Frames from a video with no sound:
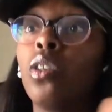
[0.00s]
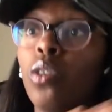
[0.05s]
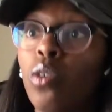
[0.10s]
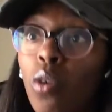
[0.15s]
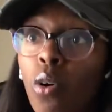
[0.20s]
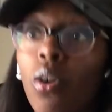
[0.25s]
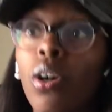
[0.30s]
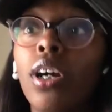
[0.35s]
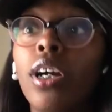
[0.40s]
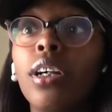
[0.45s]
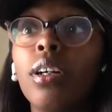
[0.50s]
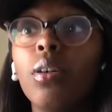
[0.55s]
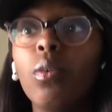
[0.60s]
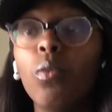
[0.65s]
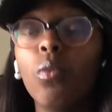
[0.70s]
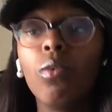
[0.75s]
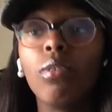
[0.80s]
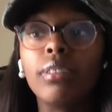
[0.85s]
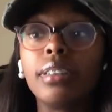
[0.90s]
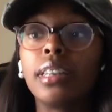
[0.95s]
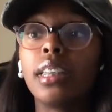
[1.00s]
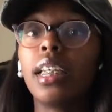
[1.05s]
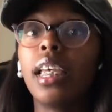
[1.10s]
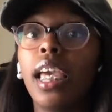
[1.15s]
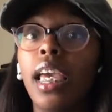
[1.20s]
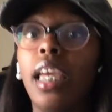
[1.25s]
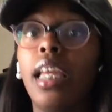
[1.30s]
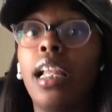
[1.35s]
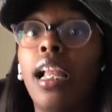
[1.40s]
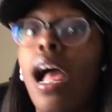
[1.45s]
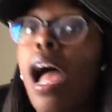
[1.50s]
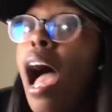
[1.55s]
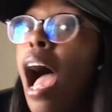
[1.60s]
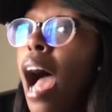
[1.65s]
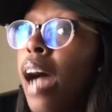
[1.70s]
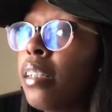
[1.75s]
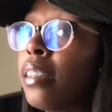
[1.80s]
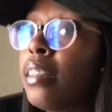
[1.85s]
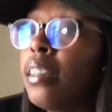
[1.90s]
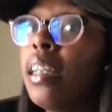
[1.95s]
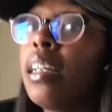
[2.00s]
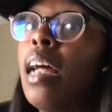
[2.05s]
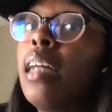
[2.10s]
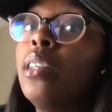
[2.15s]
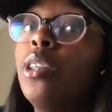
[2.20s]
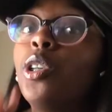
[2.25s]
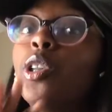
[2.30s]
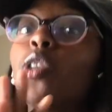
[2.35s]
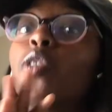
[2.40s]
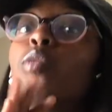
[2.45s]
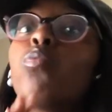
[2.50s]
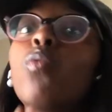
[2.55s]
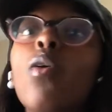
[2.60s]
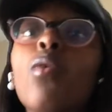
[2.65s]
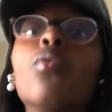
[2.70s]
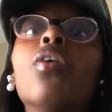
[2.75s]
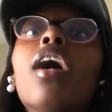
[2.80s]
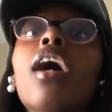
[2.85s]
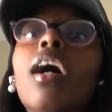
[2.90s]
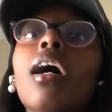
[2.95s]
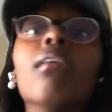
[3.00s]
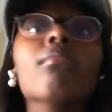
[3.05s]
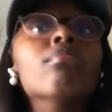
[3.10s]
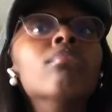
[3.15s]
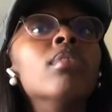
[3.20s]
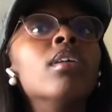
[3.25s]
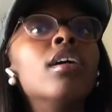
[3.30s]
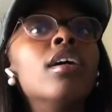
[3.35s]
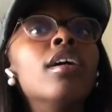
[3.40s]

Lord, once again, I said I just woke up.